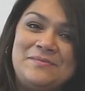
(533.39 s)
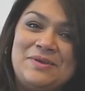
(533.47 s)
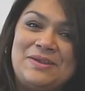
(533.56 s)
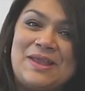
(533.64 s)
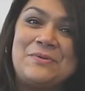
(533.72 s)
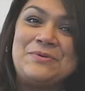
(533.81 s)

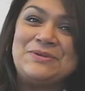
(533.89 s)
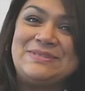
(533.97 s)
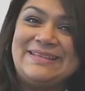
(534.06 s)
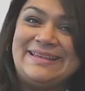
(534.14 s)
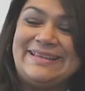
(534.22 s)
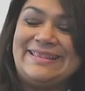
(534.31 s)
but now we're
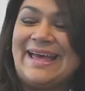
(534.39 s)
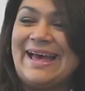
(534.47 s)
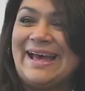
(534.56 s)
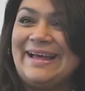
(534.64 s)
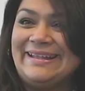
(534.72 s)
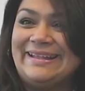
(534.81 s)
seeing
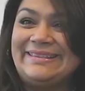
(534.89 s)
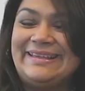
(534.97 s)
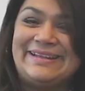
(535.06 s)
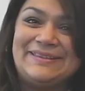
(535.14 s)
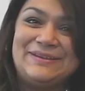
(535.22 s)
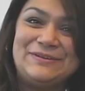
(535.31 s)
that
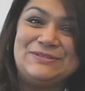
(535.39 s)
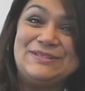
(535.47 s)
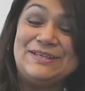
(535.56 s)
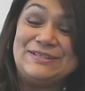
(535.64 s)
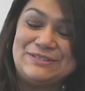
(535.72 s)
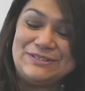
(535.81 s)
Latina Leaders
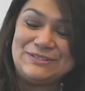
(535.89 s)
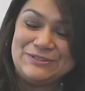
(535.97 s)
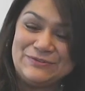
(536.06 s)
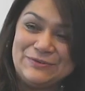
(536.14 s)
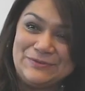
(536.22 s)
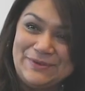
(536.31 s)
isn't
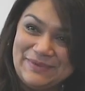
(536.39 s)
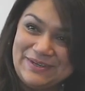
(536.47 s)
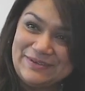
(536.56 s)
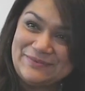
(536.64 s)
just for women.